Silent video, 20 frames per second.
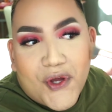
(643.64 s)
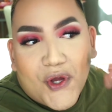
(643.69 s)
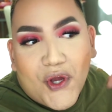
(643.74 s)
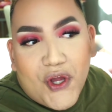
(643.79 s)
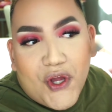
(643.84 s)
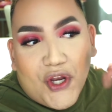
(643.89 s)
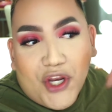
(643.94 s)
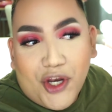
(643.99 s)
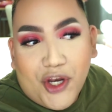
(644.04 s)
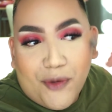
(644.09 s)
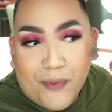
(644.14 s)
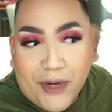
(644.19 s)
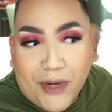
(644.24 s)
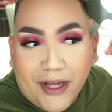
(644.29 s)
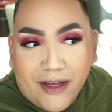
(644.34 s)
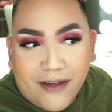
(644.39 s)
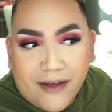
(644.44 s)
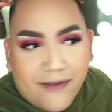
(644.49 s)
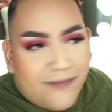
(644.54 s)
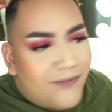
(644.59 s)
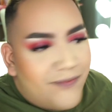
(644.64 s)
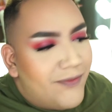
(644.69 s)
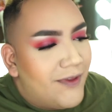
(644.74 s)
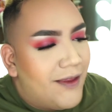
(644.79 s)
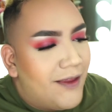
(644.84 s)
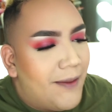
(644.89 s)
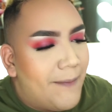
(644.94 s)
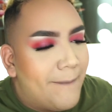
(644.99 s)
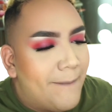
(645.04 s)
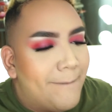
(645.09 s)
it didn't break
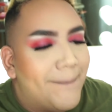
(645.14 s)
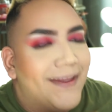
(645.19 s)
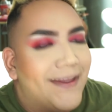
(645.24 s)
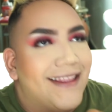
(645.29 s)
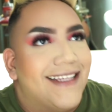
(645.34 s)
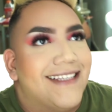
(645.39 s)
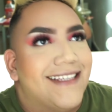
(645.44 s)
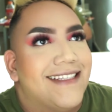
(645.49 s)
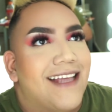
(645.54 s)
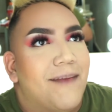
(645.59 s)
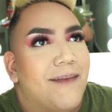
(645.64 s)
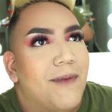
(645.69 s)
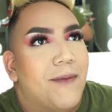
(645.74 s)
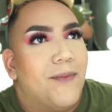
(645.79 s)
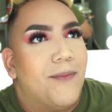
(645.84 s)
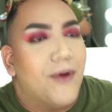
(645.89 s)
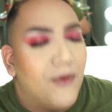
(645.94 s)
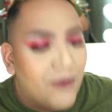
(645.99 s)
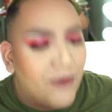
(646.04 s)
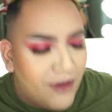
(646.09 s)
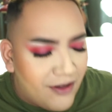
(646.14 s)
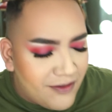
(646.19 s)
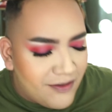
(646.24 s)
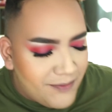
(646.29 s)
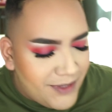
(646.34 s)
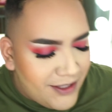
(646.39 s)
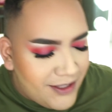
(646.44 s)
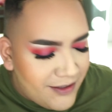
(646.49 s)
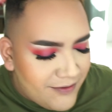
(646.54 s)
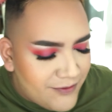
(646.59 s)
but this time it broke on
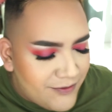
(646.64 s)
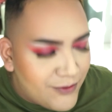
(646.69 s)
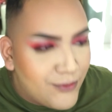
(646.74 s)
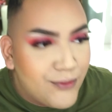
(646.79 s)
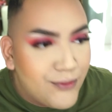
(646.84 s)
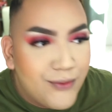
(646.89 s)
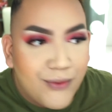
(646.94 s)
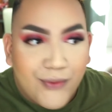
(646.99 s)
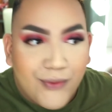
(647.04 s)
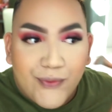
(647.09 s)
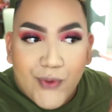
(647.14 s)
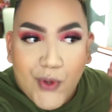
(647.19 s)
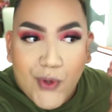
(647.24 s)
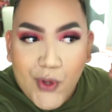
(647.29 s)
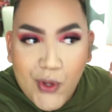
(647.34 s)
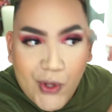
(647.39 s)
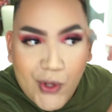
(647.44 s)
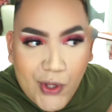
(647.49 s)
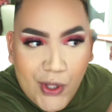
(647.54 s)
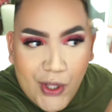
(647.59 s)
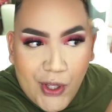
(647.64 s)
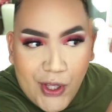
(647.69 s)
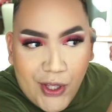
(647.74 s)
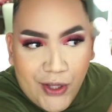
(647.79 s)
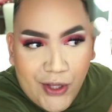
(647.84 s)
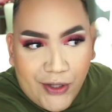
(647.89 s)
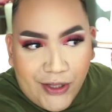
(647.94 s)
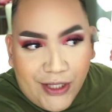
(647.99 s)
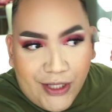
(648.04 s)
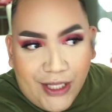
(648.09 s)
me oh
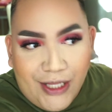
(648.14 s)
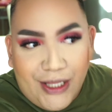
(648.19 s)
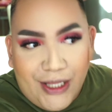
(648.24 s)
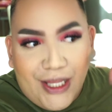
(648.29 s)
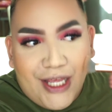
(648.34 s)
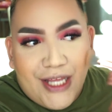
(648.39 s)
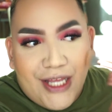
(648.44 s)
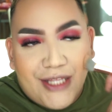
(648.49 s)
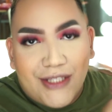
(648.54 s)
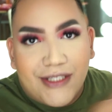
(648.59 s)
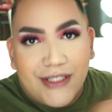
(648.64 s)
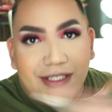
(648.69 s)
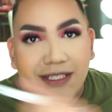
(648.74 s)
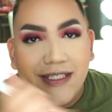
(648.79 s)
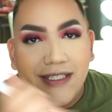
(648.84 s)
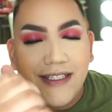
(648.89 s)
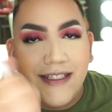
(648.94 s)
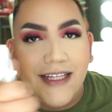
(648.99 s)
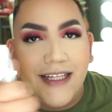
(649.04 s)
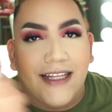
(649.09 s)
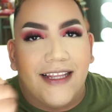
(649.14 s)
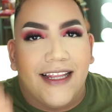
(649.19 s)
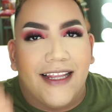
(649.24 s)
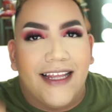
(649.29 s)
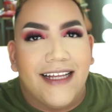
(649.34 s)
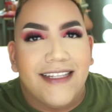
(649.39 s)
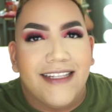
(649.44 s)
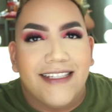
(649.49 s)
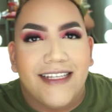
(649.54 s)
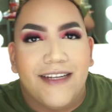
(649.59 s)
the lens not the
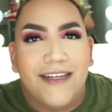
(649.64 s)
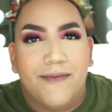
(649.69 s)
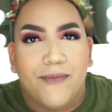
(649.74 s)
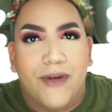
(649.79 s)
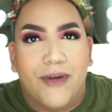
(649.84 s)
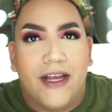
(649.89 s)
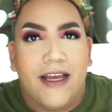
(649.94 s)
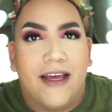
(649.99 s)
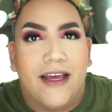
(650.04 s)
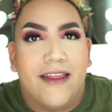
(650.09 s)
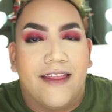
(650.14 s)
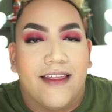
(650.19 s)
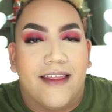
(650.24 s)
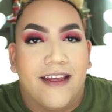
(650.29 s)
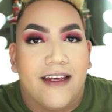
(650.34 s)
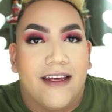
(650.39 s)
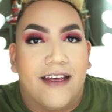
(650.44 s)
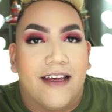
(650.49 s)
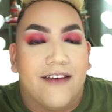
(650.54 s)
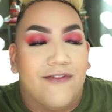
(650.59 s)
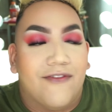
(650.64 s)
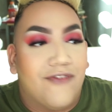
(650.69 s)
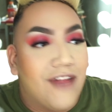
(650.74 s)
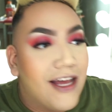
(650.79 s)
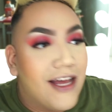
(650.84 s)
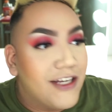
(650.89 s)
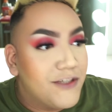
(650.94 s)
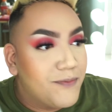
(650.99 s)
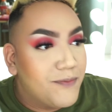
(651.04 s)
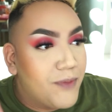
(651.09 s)
lens didn't break the
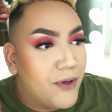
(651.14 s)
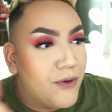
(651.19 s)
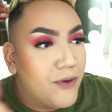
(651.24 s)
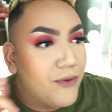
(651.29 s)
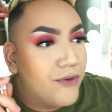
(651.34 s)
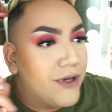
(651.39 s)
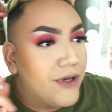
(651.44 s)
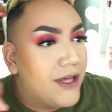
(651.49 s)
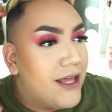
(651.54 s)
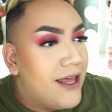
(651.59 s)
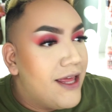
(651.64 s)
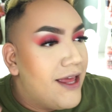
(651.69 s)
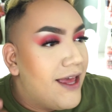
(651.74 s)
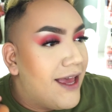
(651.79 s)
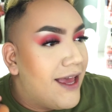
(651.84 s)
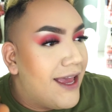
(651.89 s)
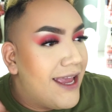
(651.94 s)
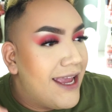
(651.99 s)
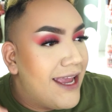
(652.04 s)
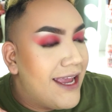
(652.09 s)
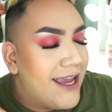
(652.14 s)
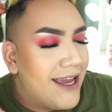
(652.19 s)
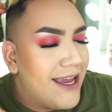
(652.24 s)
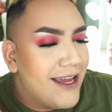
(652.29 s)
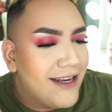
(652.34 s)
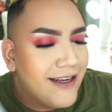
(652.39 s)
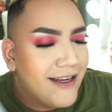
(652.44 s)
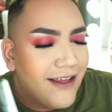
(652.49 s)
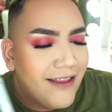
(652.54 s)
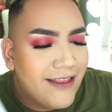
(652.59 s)
flash broke
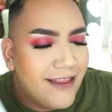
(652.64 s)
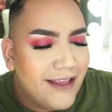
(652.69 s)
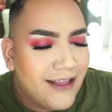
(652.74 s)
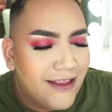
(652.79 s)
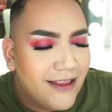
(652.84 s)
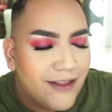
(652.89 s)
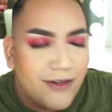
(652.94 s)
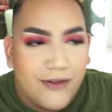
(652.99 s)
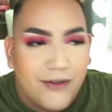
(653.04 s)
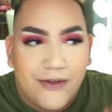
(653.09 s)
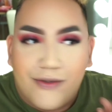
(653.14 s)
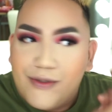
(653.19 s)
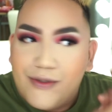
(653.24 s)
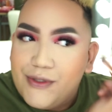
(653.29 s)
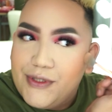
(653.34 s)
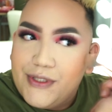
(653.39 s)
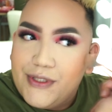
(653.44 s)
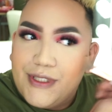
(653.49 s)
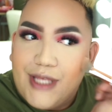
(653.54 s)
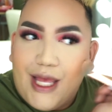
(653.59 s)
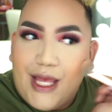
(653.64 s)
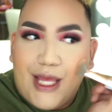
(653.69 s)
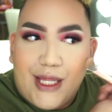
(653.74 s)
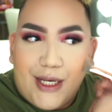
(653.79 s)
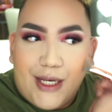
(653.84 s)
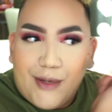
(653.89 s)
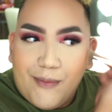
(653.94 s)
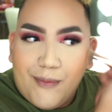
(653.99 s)
and the little side